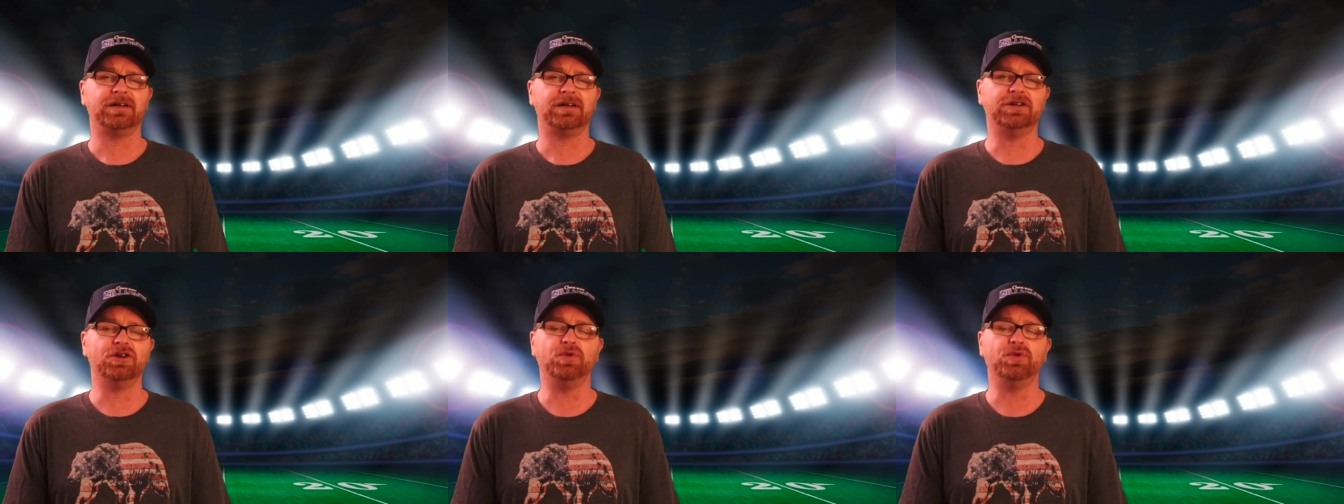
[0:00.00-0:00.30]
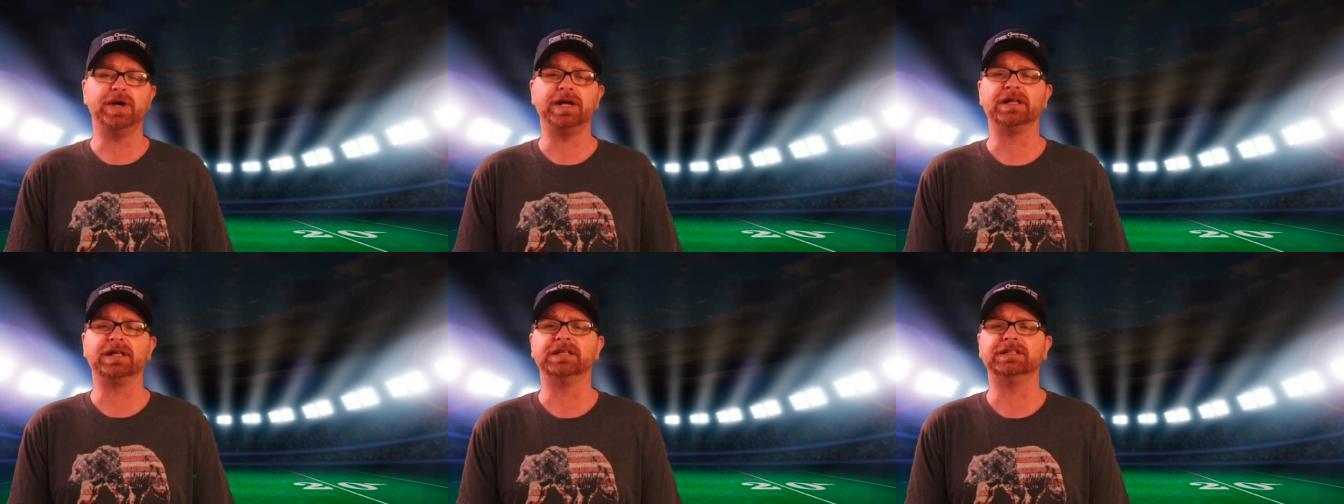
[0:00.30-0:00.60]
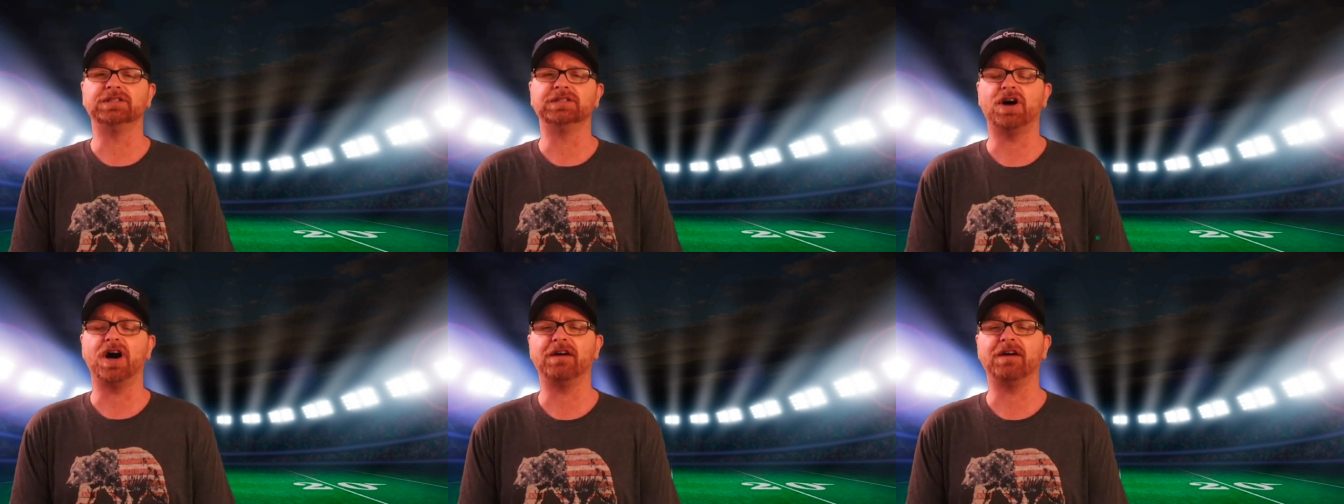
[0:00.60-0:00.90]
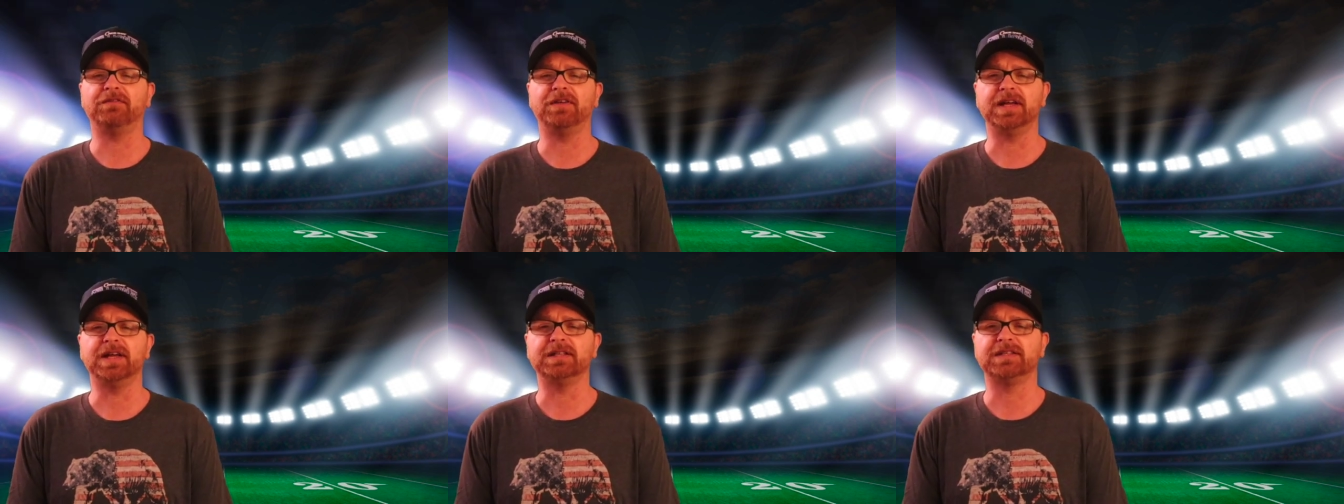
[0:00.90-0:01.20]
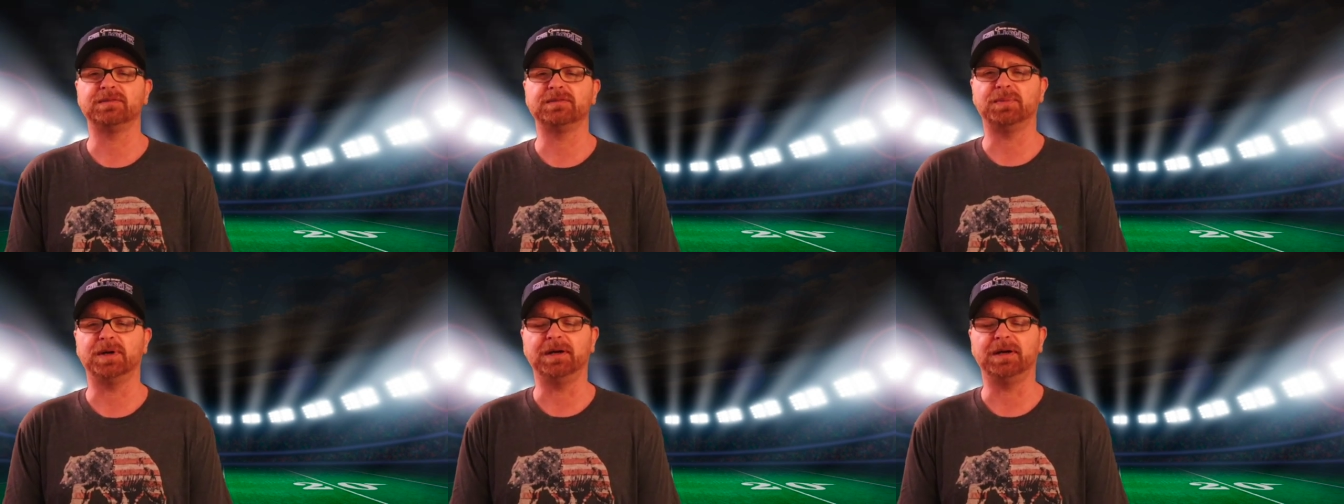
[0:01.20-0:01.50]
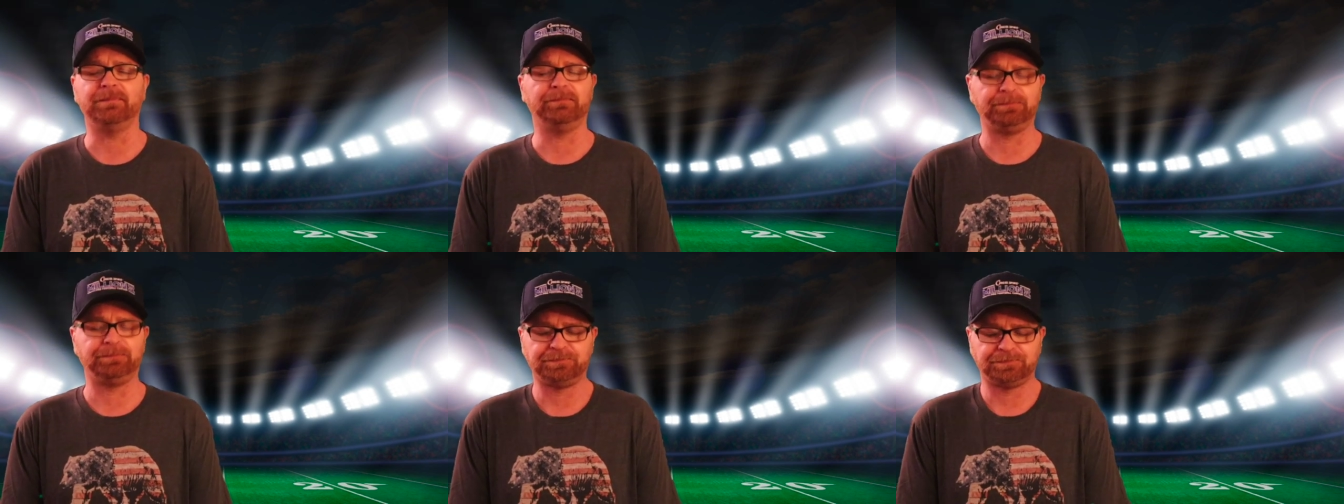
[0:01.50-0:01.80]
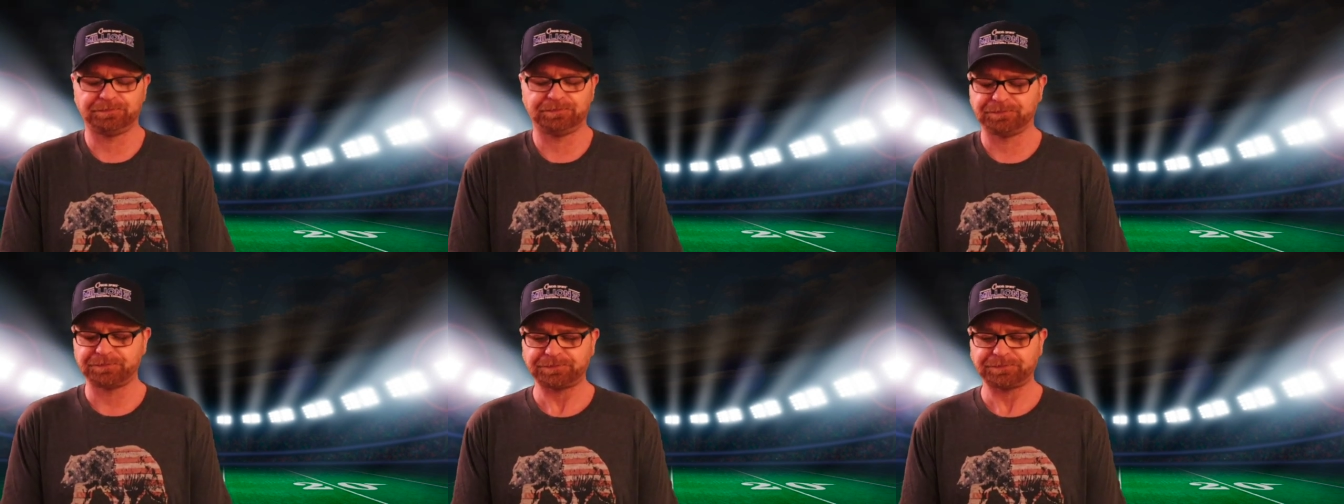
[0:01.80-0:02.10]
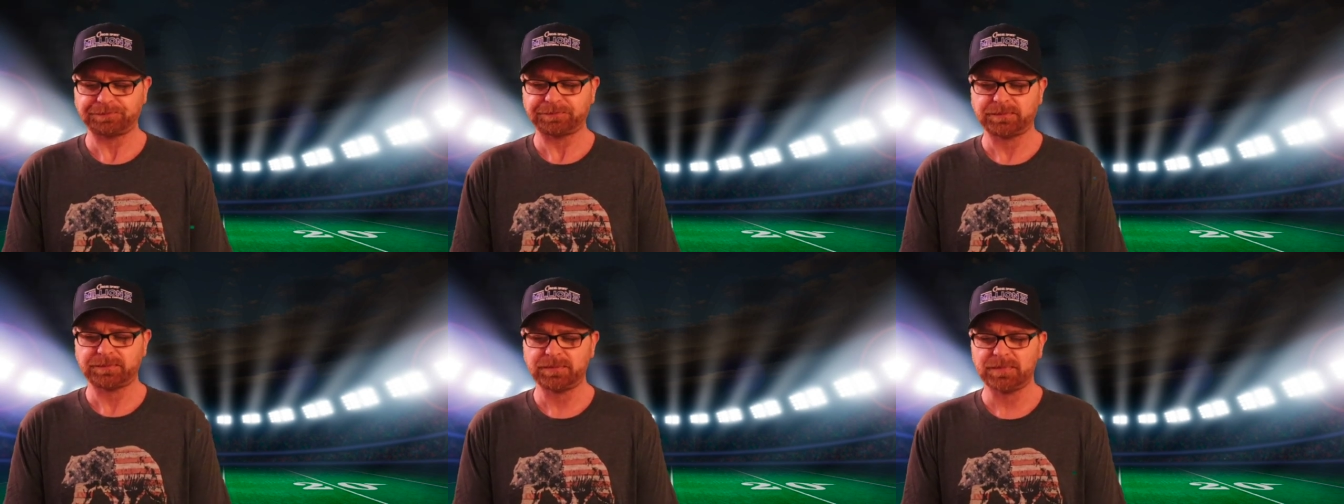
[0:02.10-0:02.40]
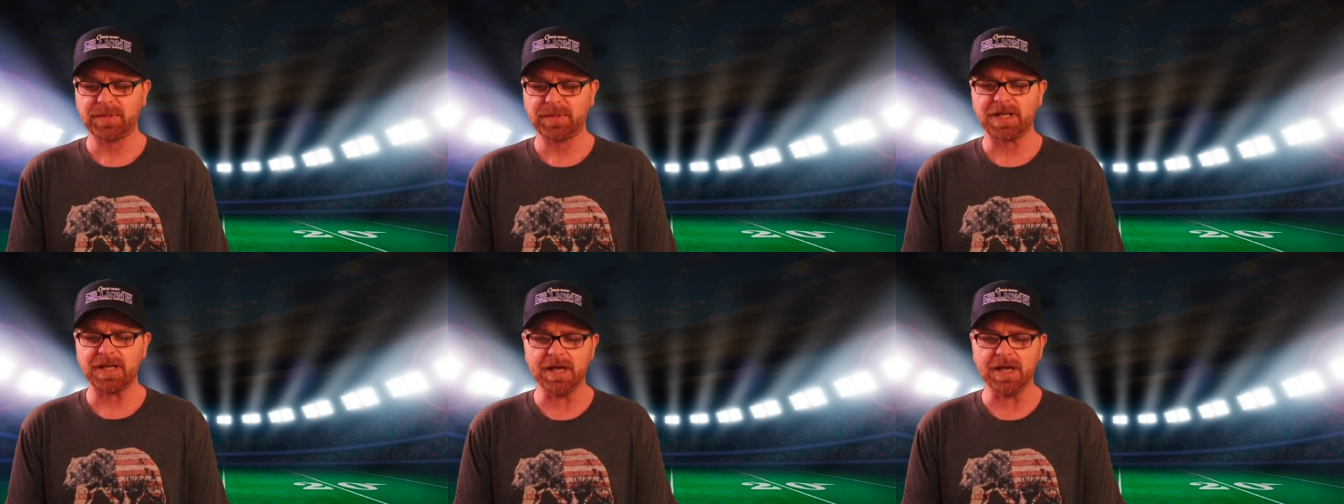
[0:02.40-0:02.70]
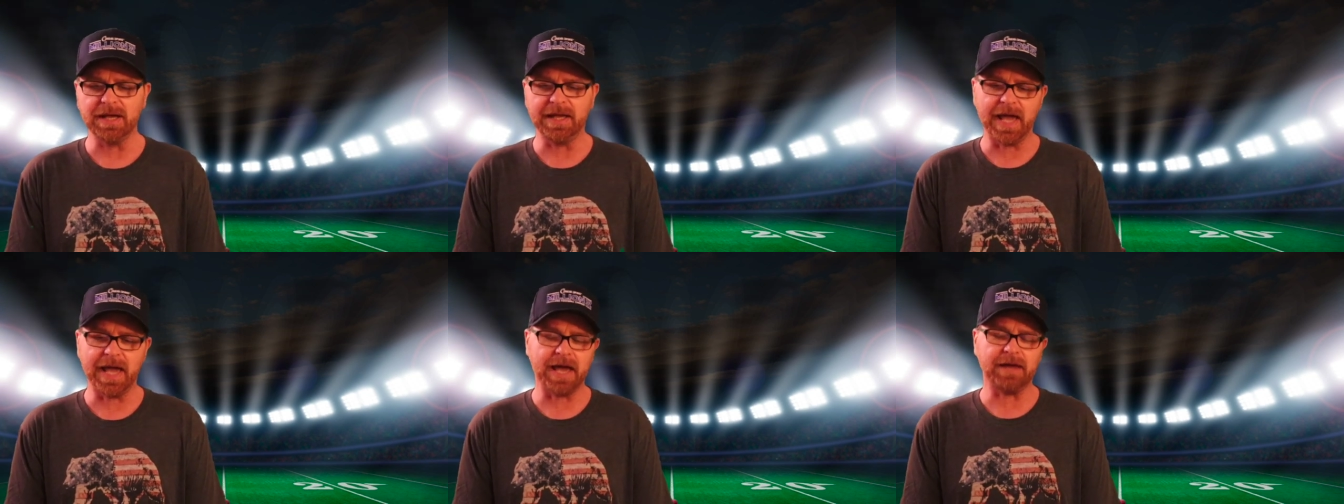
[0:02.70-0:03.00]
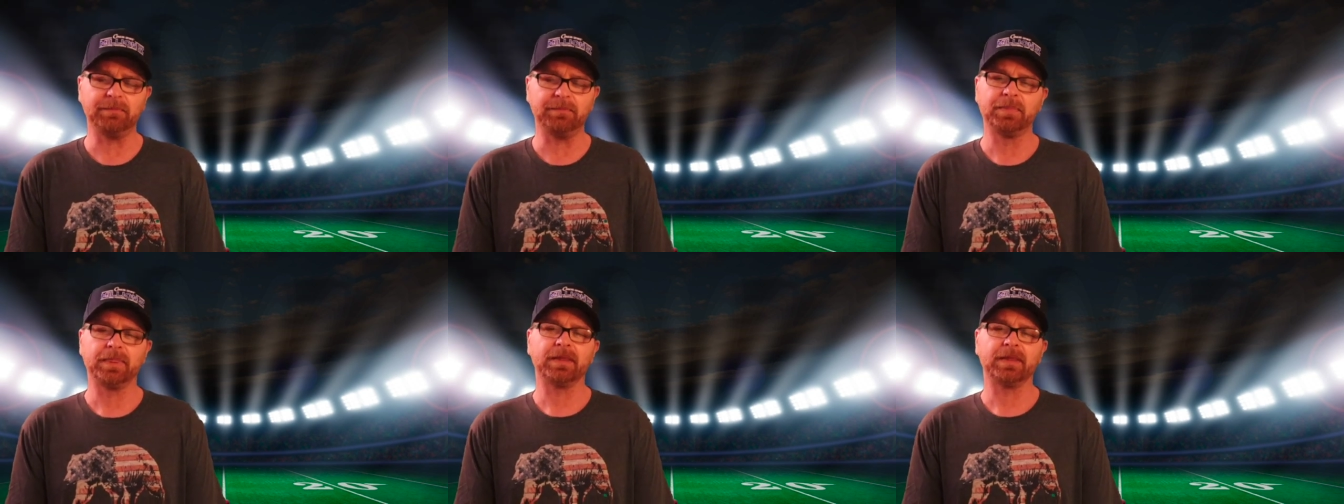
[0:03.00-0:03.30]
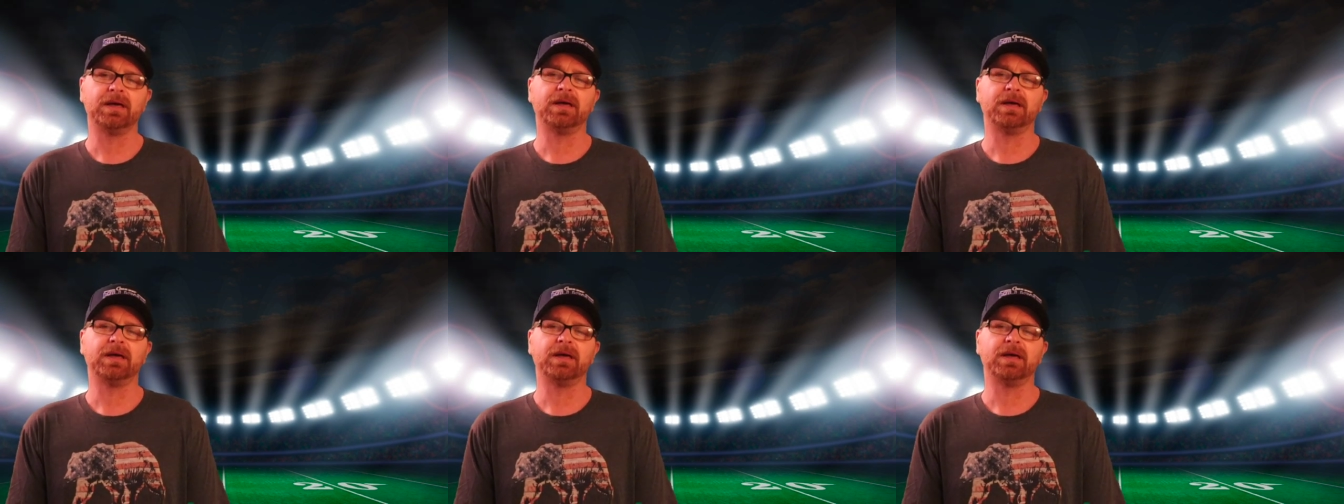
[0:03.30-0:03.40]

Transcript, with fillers: New England offense, but again,